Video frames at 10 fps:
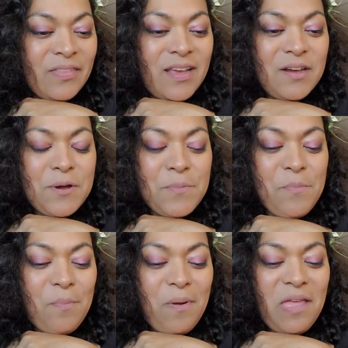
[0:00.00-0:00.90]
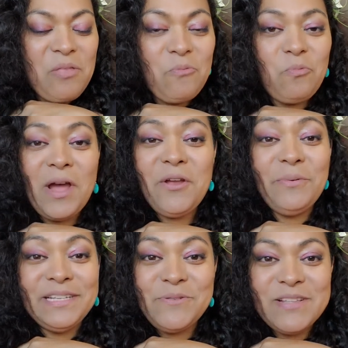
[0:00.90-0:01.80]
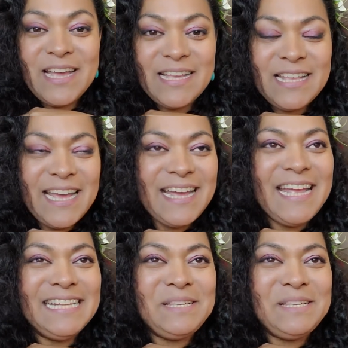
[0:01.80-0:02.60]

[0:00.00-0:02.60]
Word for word: Um, and why are we doing it? It's